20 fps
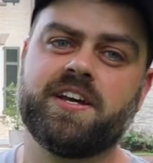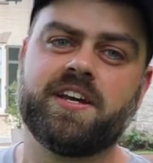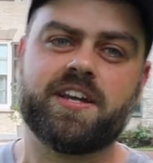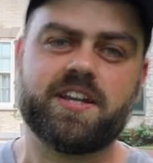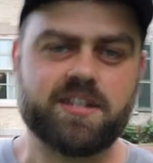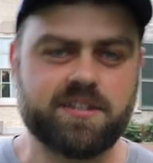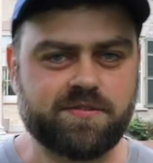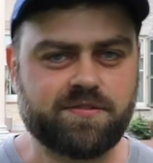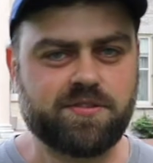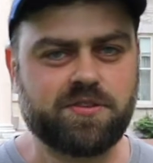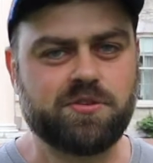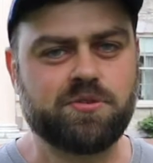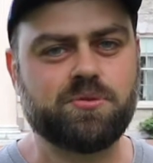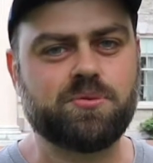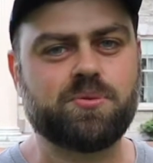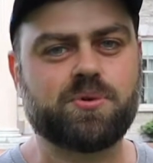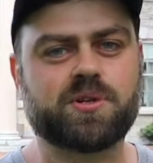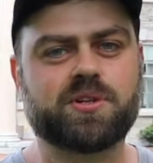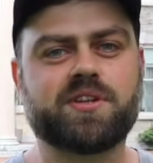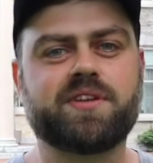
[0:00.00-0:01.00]
If
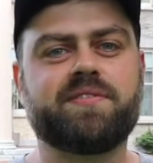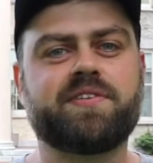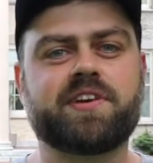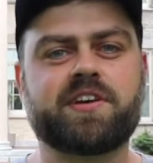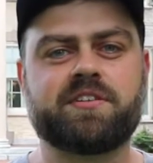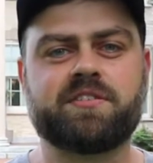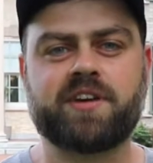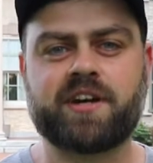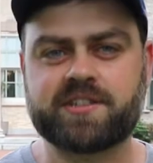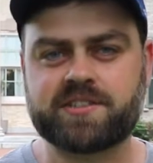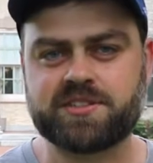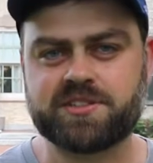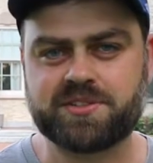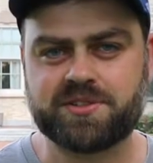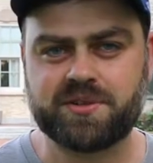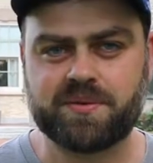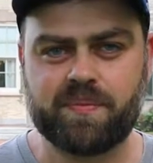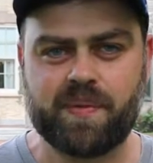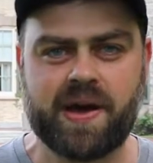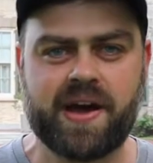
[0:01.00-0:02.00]
you were living in
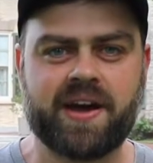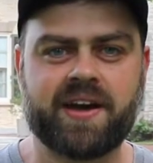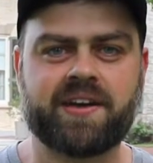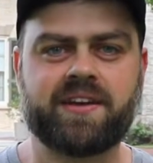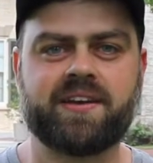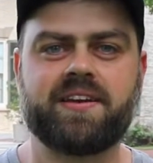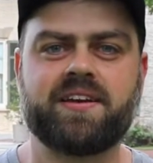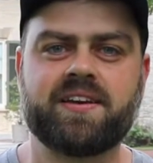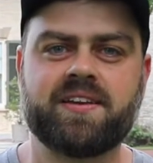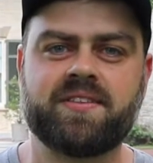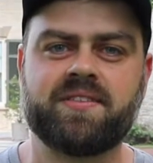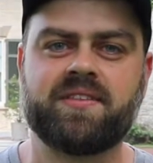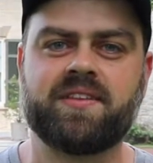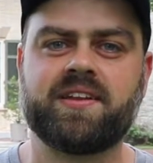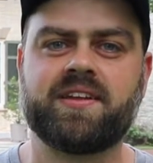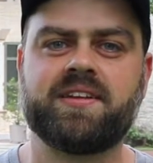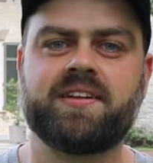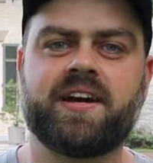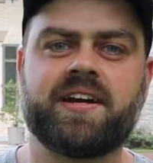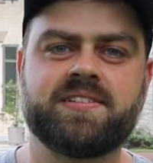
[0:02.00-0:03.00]
Rochester back in
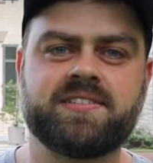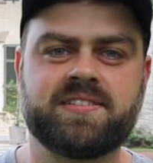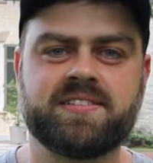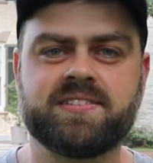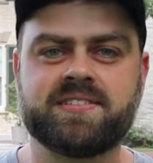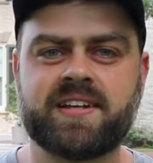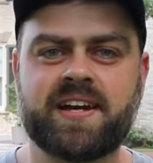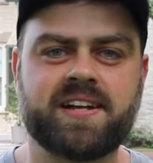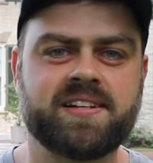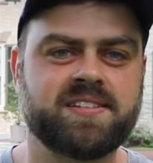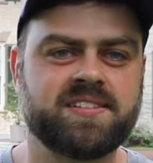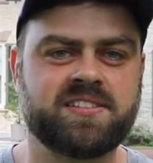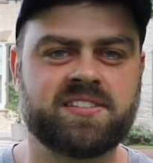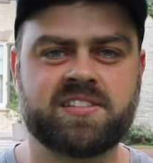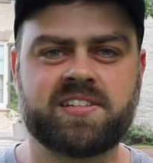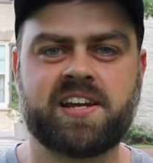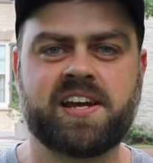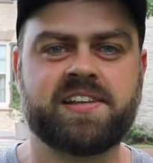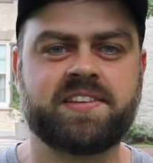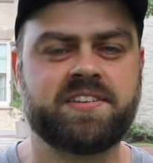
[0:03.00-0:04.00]
the 1910s
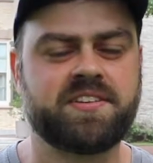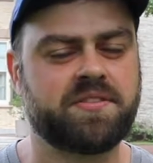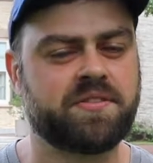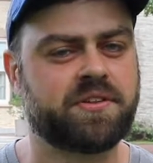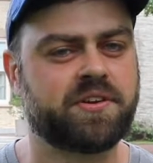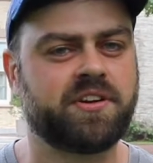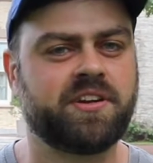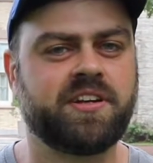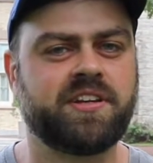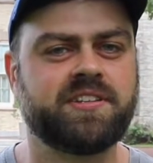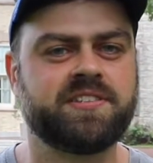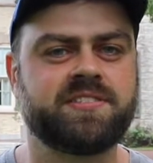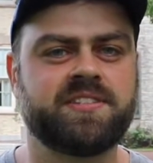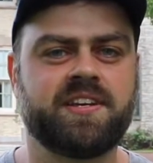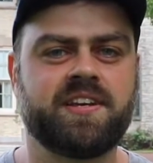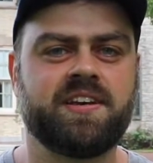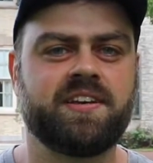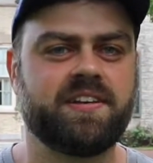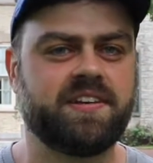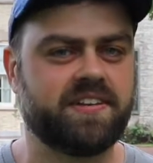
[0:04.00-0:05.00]
to 1930s
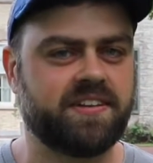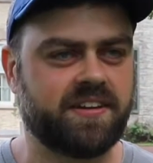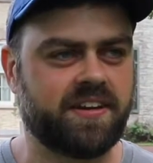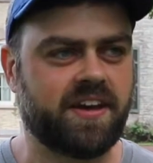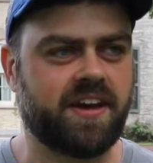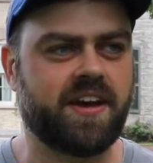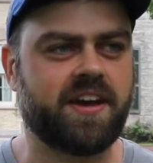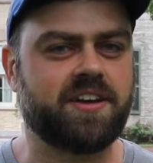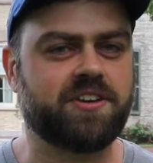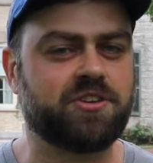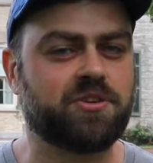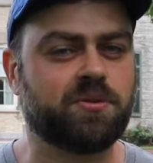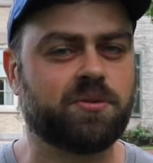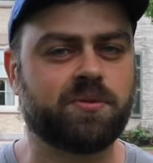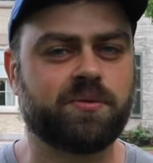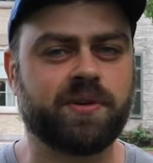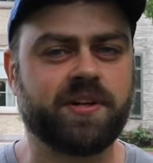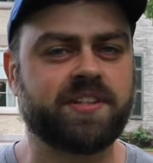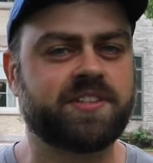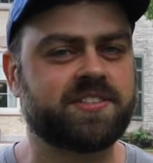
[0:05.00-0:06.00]
and you were
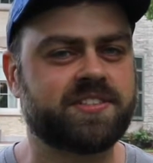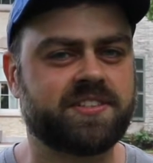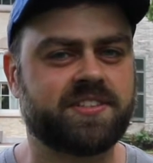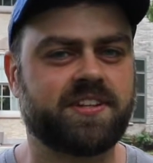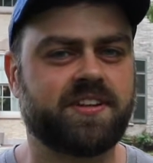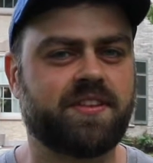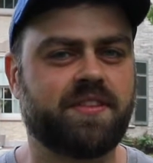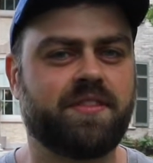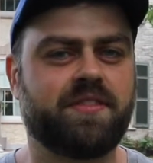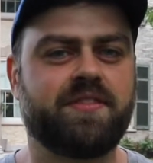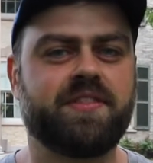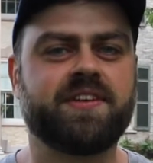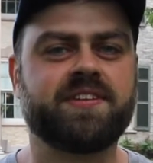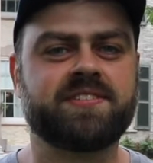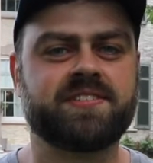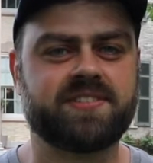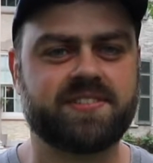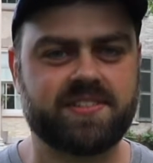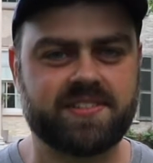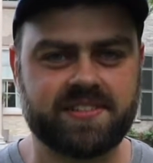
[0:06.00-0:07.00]
rich,
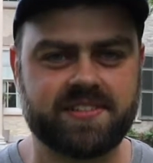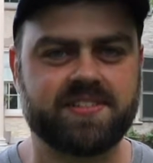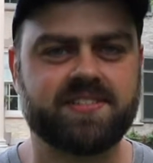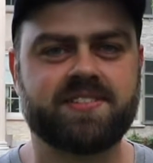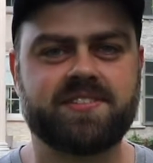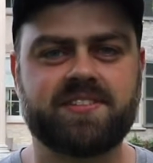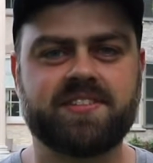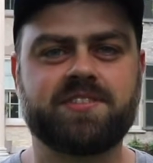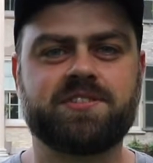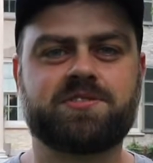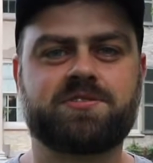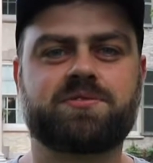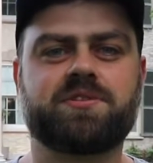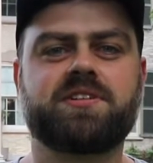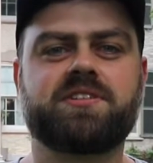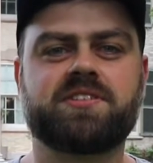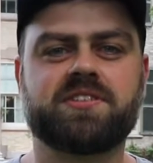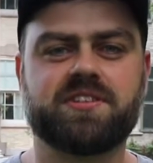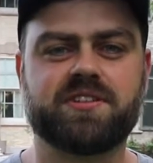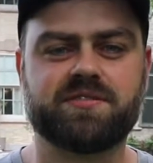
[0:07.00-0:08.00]
this is the
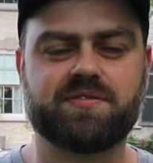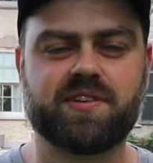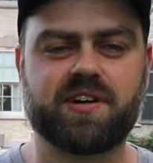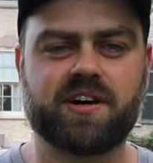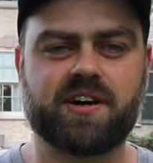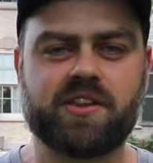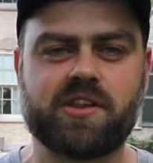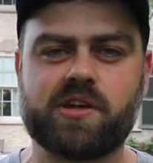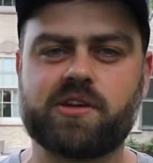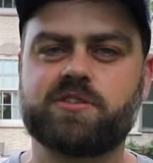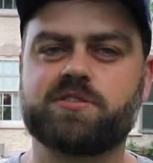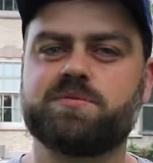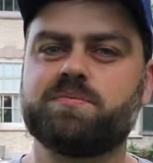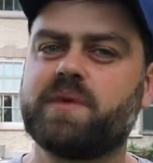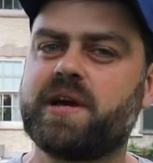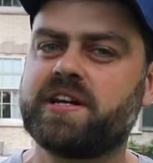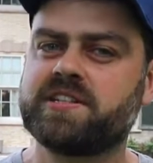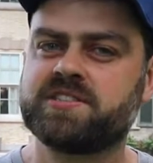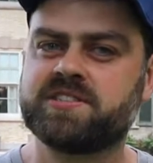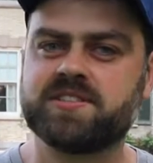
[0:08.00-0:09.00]
street to live on. There's
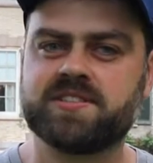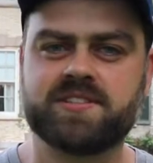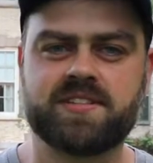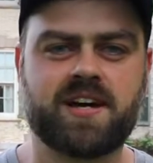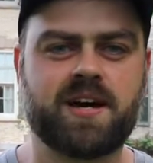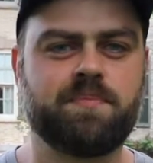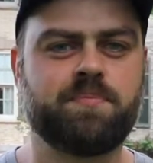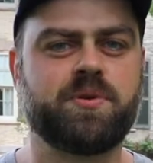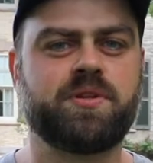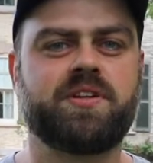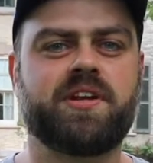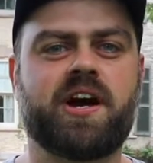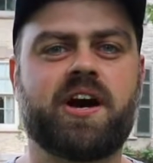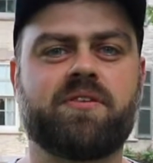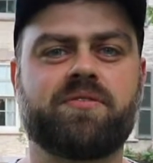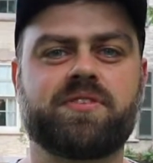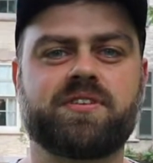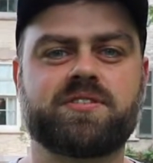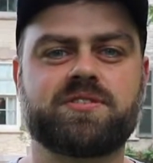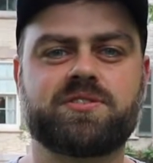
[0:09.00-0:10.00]
mansions up and
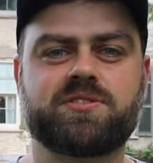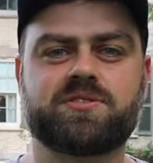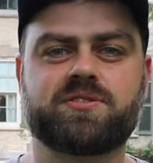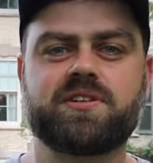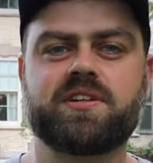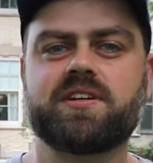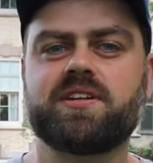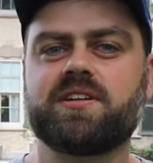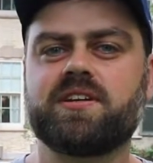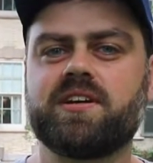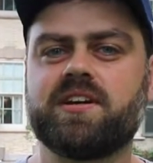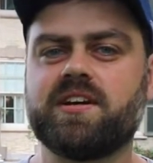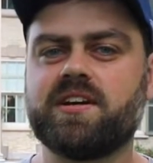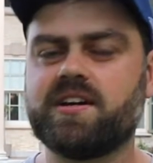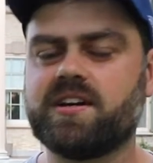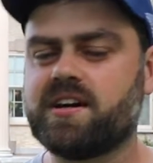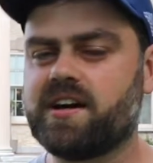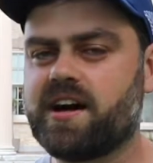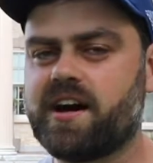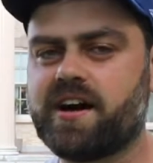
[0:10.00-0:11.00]
down this street.
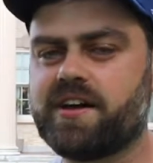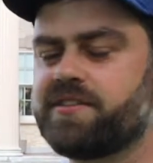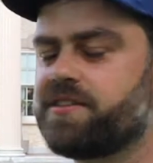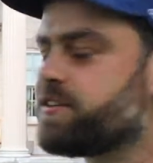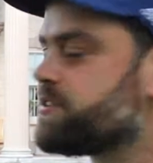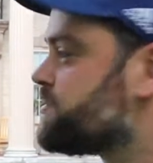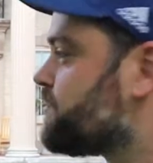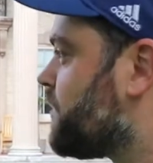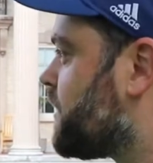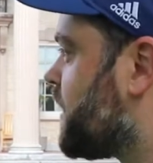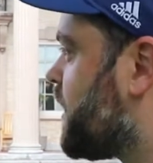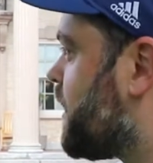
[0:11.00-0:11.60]
This one,